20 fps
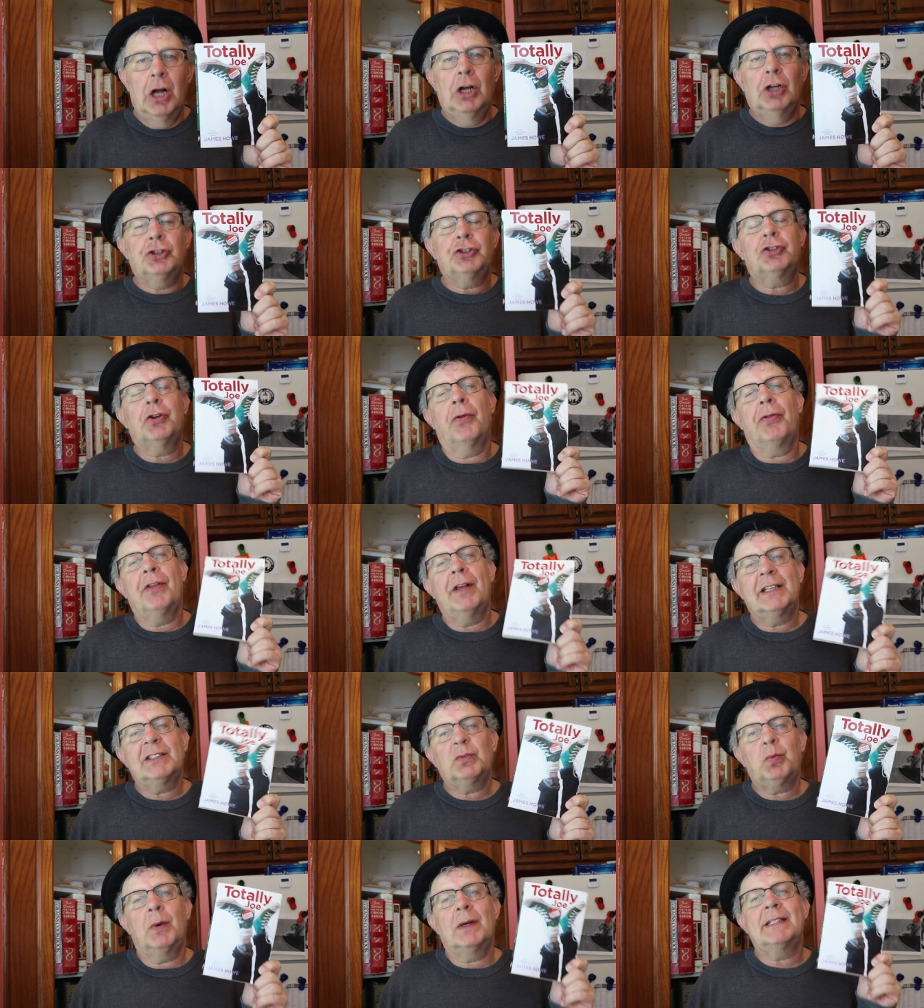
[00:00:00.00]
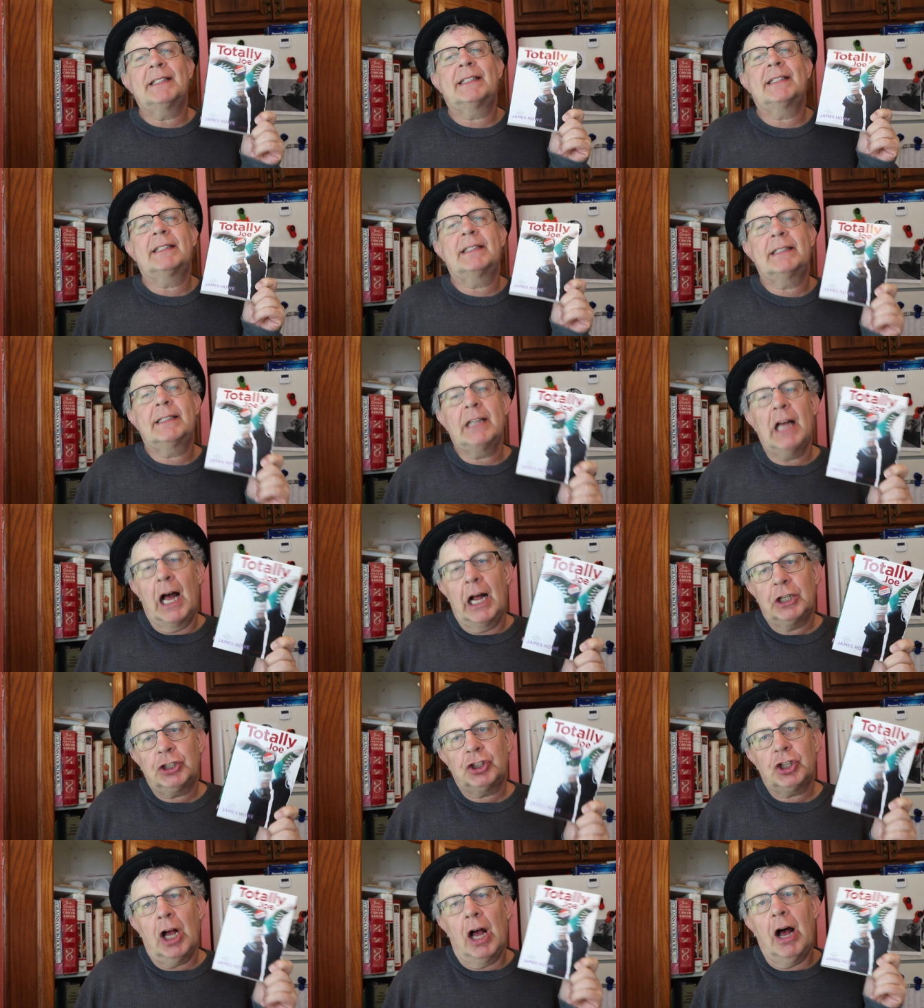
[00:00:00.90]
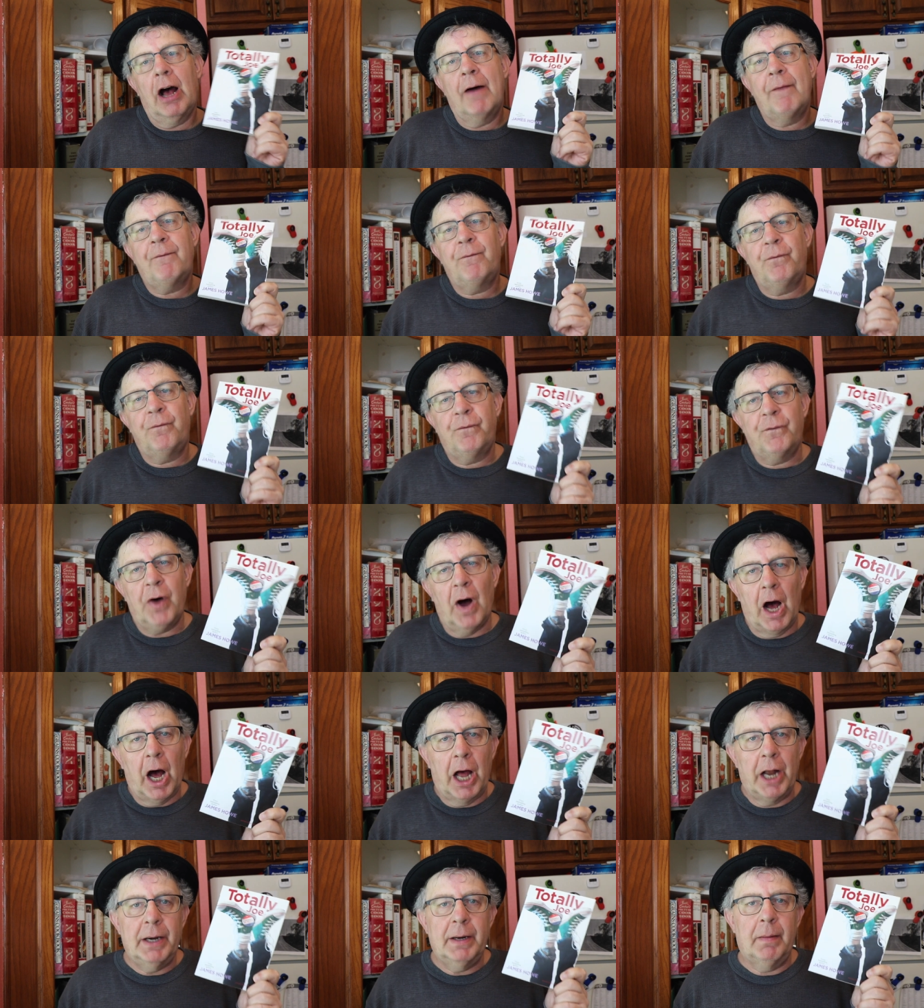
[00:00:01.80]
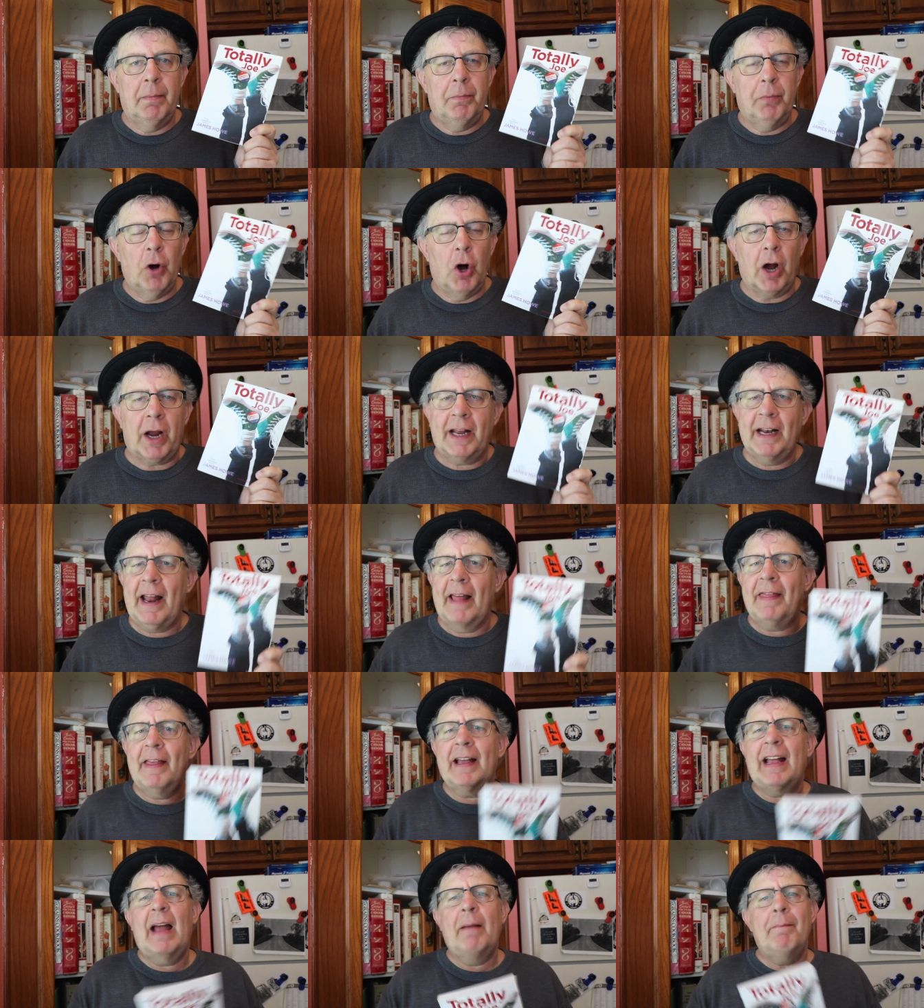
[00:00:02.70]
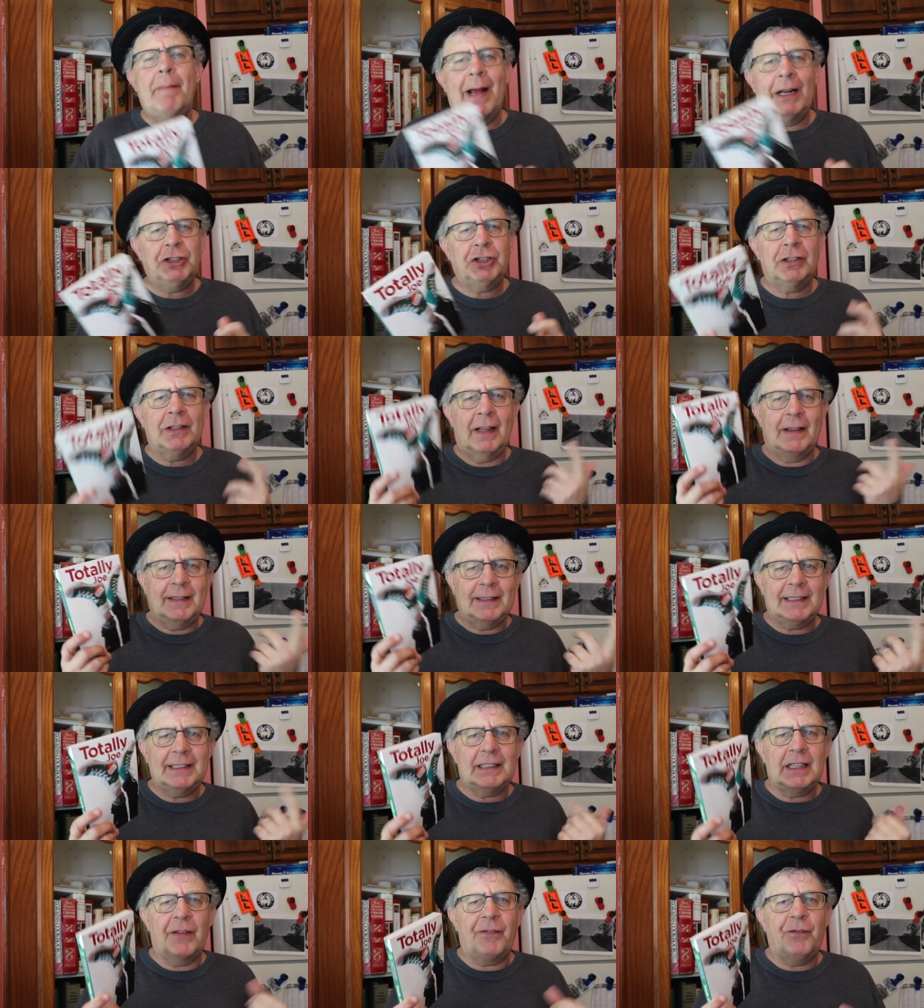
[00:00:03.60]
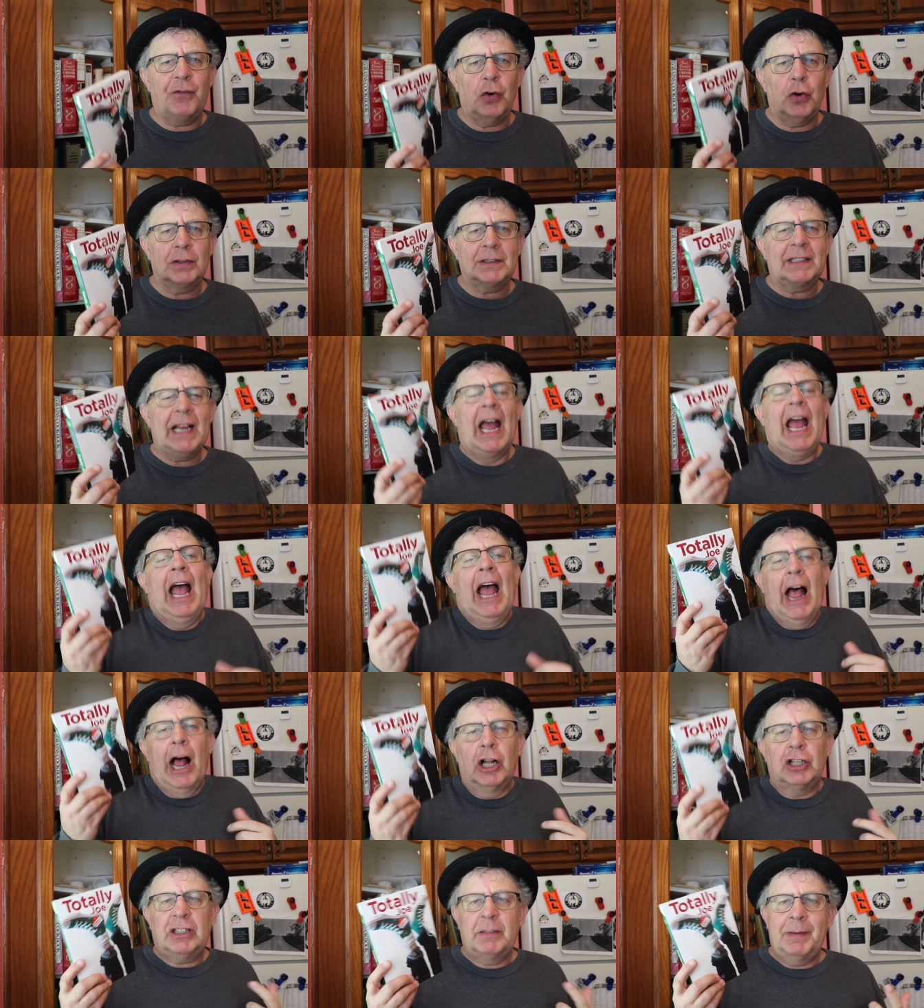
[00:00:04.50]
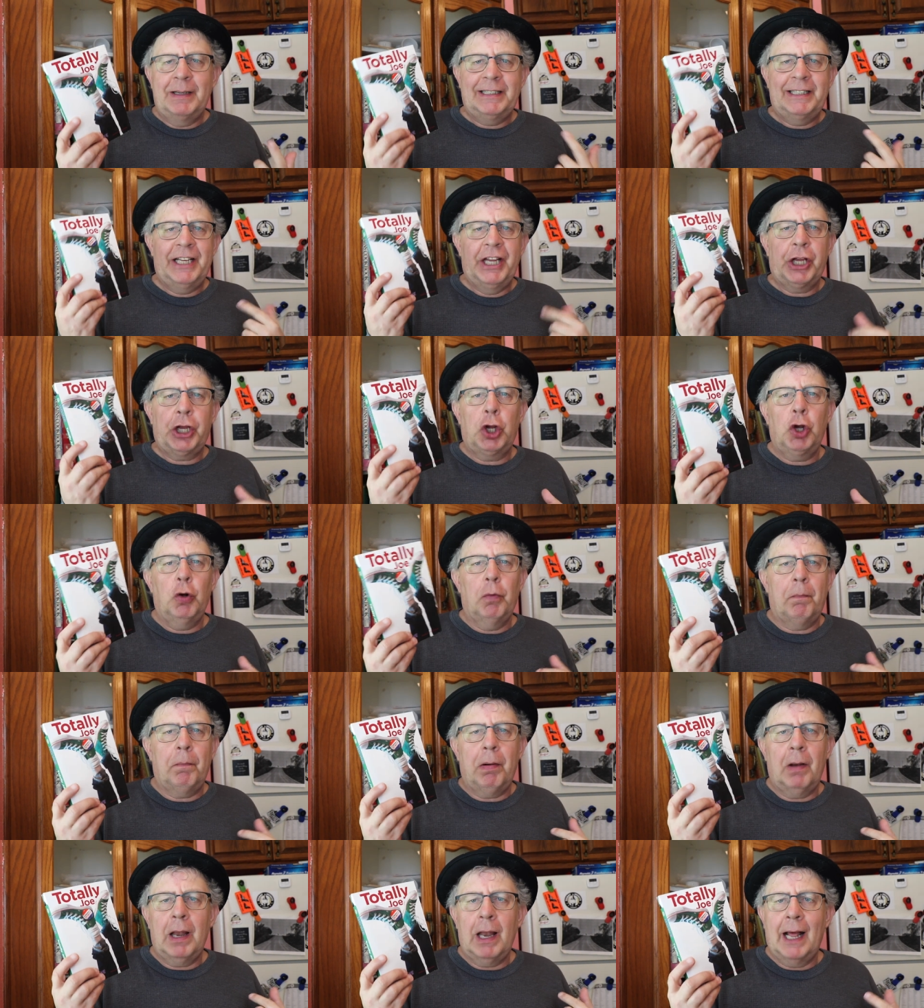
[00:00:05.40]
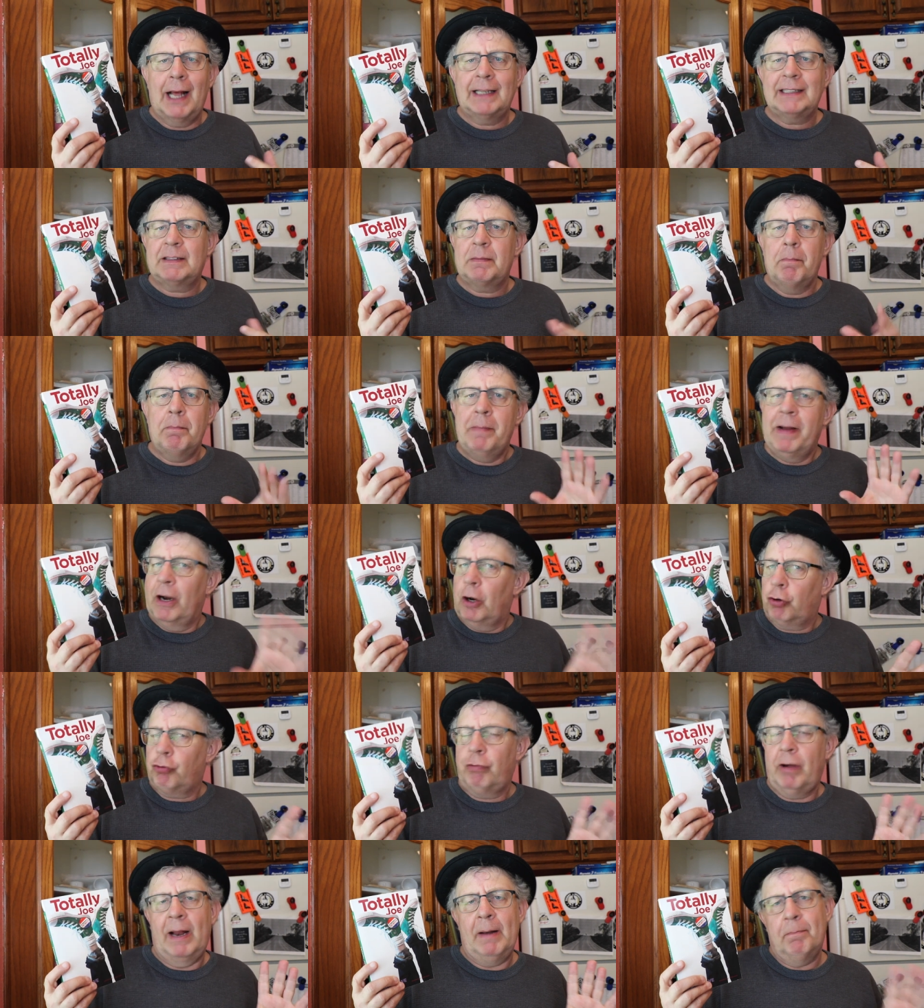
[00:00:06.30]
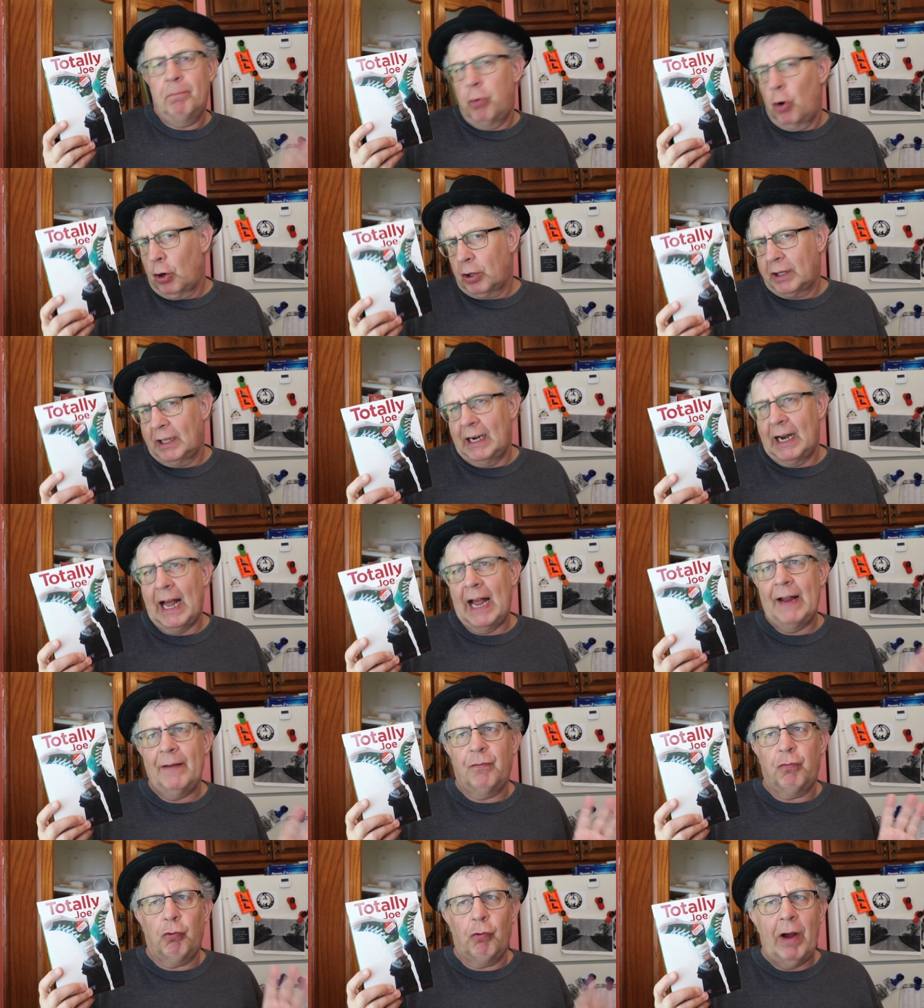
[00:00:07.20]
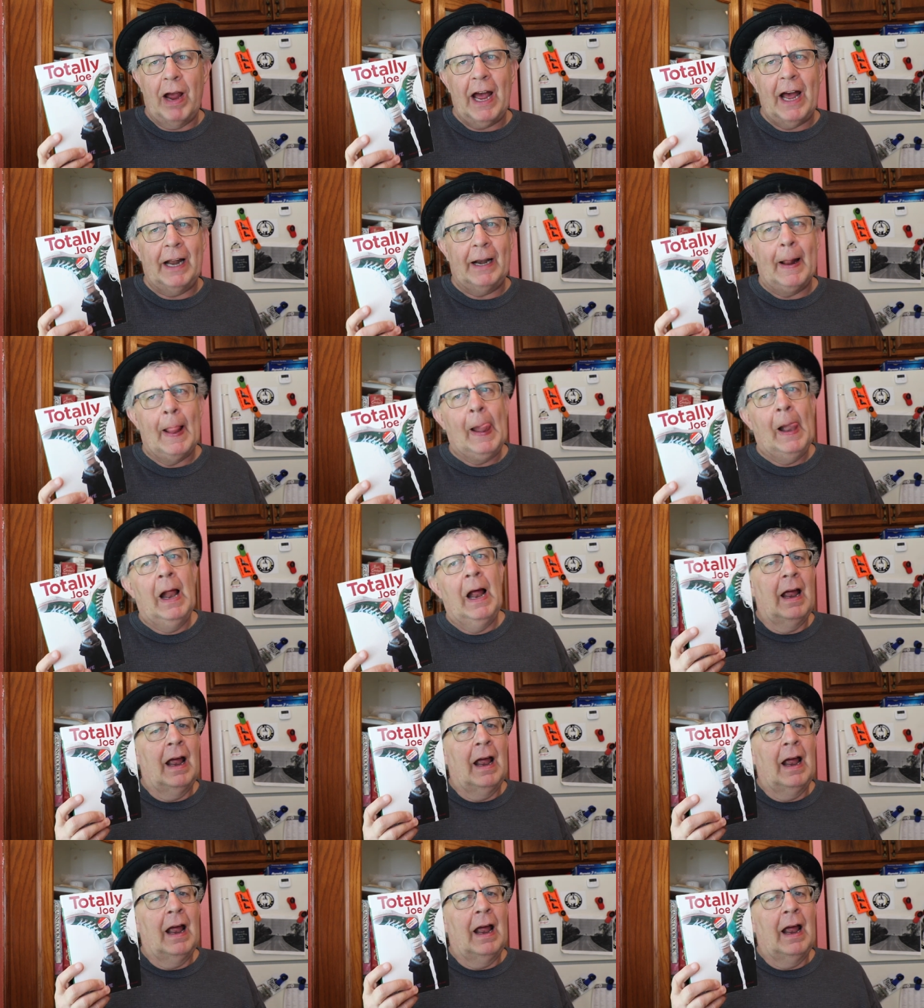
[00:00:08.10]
So this was such a fun book. And I think I mentioned that this is the first LGBTQ plus middle grade book that I've read.